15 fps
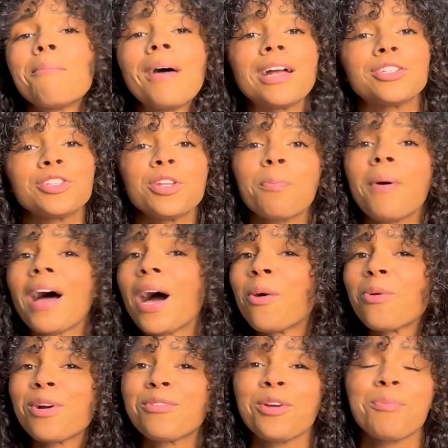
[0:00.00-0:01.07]
Imagine the
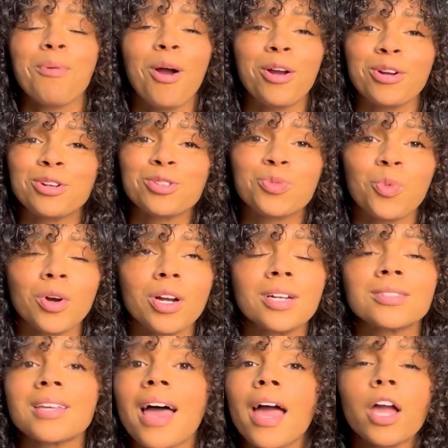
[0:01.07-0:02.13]
power of your partner's
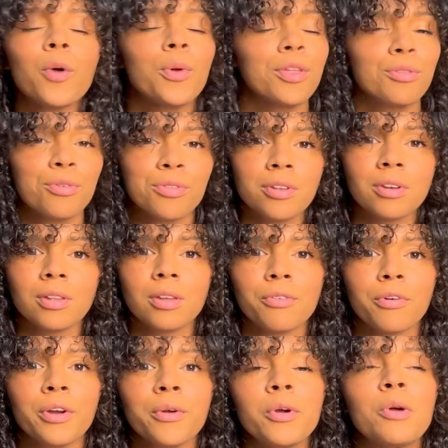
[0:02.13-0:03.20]
words echoing through the
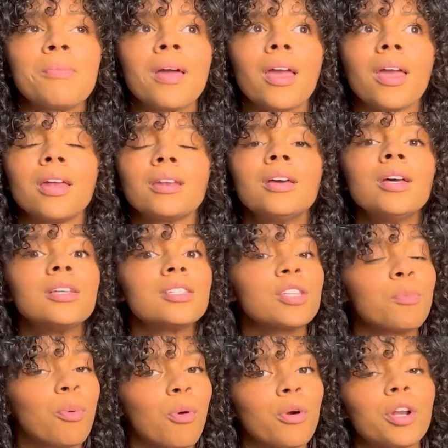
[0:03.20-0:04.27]
delivery room and
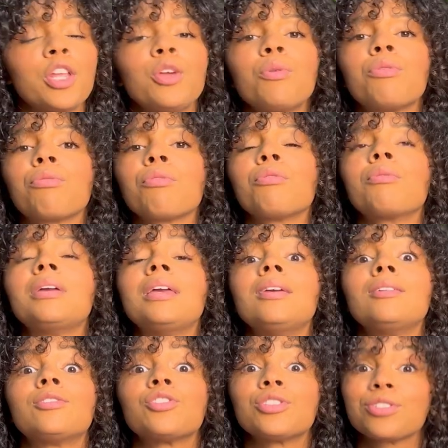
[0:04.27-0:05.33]
supporting you through
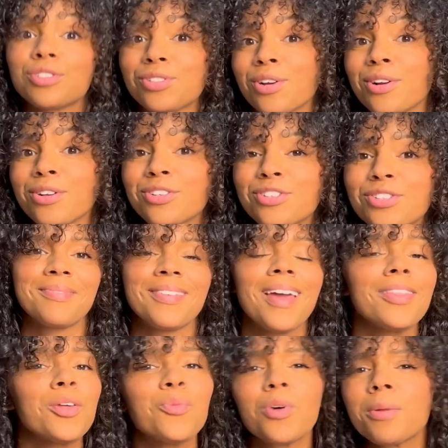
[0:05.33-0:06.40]
each surge.
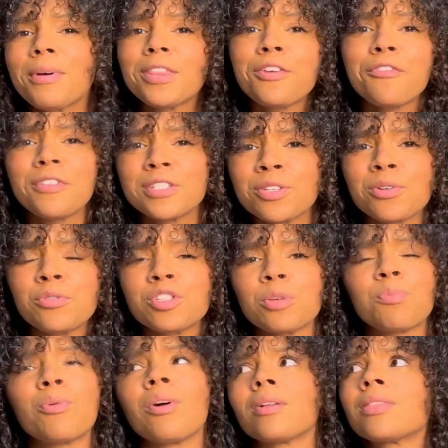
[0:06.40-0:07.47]
And then what about the physical
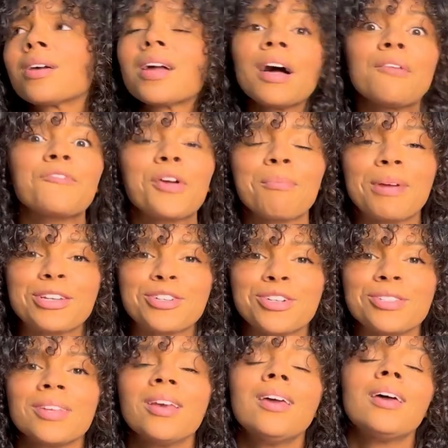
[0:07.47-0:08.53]
support, the comfort measures?